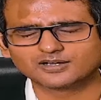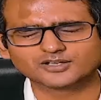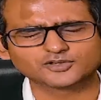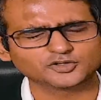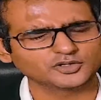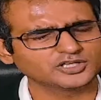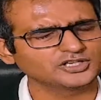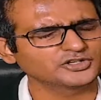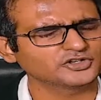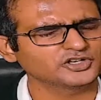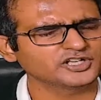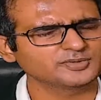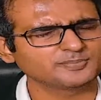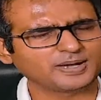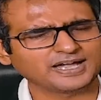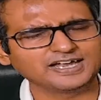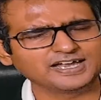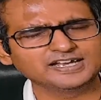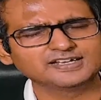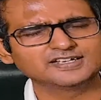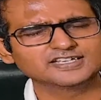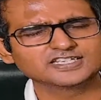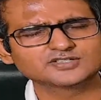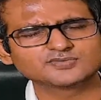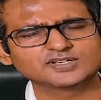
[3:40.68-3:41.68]
During, during
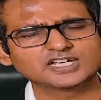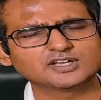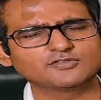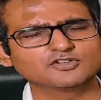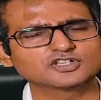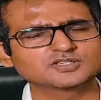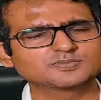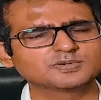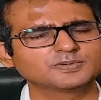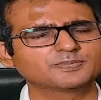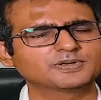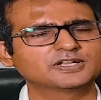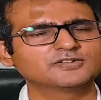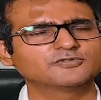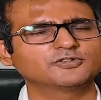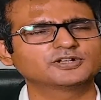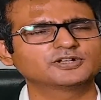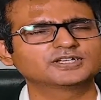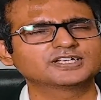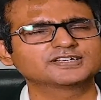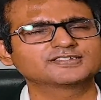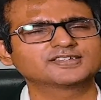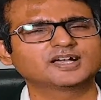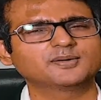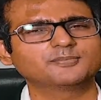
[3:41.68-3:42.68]
my days when I was preparing for
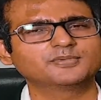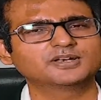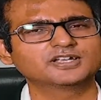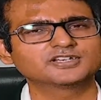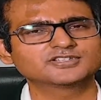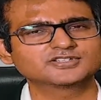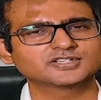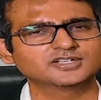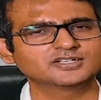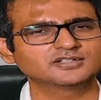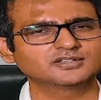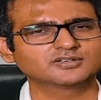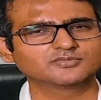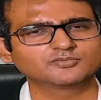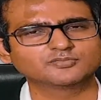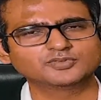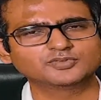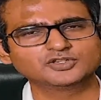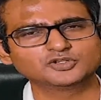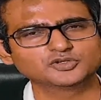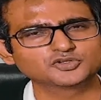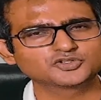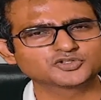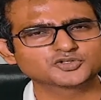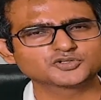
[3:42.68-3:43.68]
the examination,
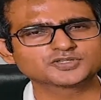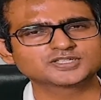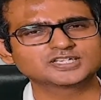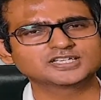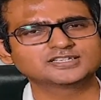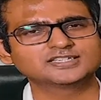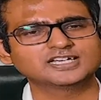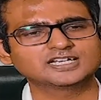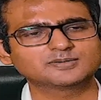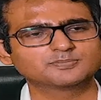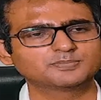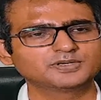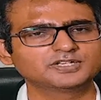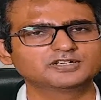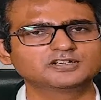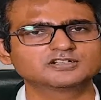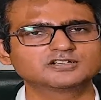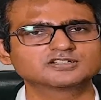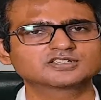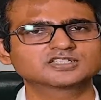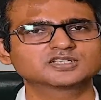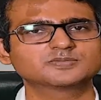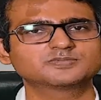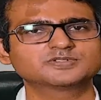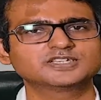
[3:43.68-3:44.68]
we used to say that
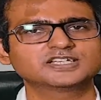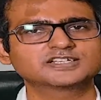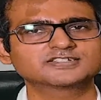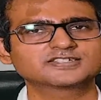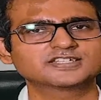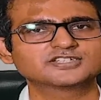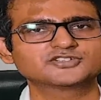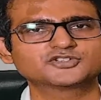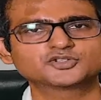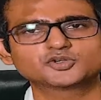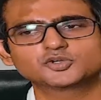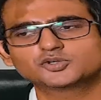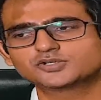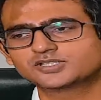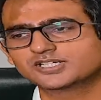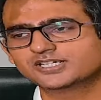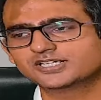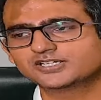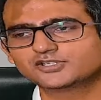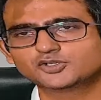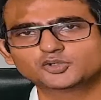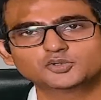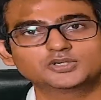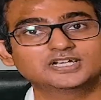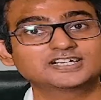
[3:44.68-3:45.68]
bigger subjects ensure
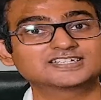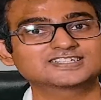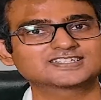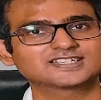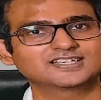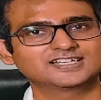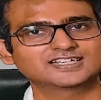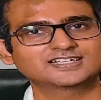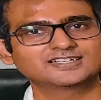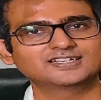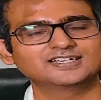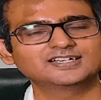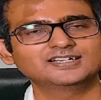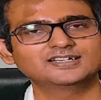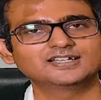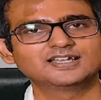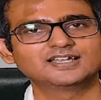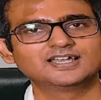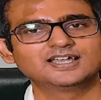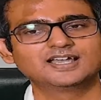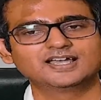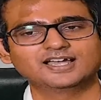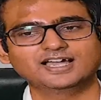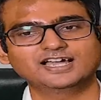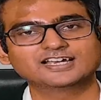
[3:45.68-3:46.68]
that you get selected
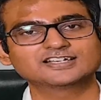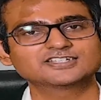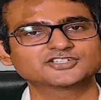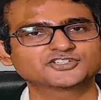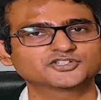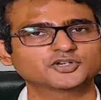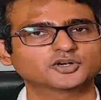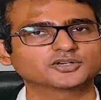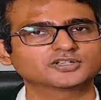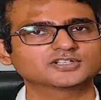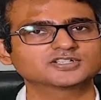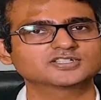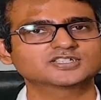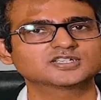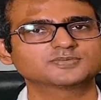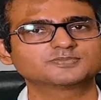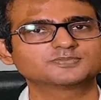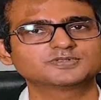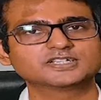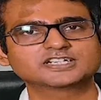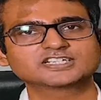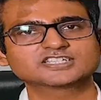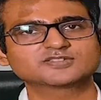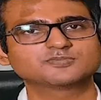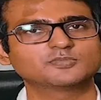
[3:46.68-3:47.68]
and shorter
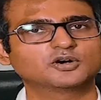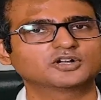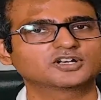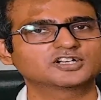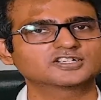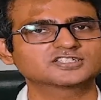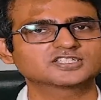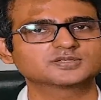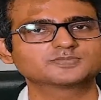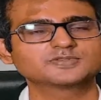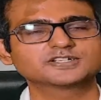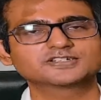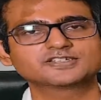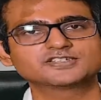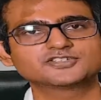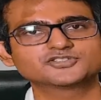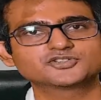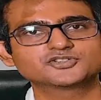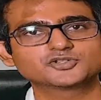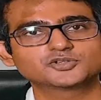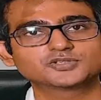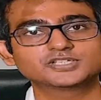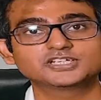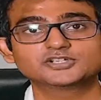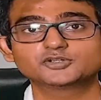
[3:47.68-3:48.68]
subjects, smaller subjects
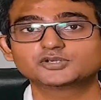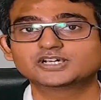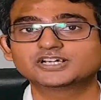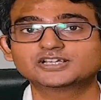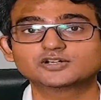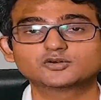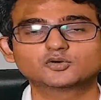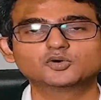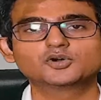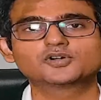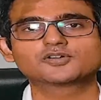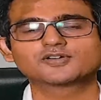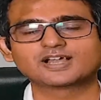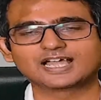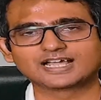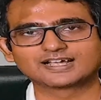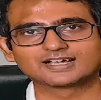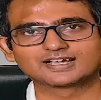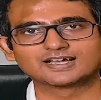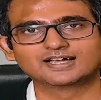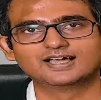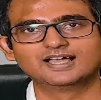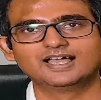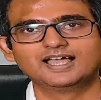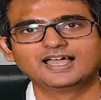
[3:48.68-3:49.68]
ensure that you get a good
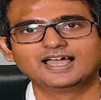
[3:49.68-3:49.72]
rank.